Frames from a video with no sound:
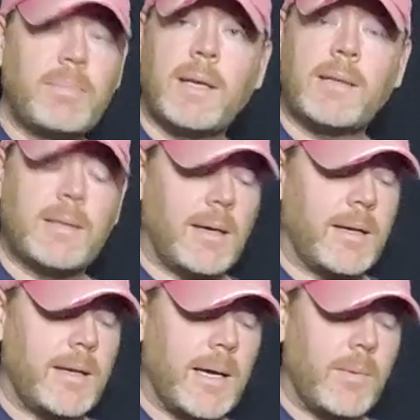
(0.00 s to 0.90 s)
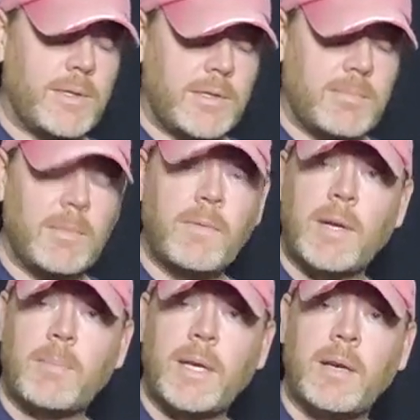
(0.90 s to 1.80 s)
pentatonic, I would just move
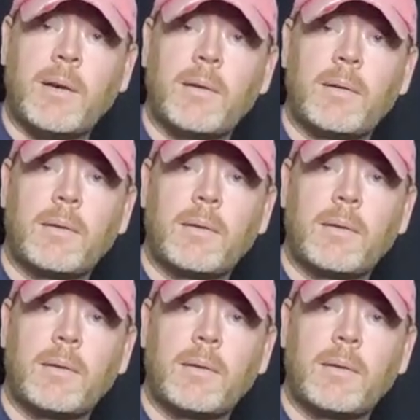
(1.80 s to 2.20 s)
it up here.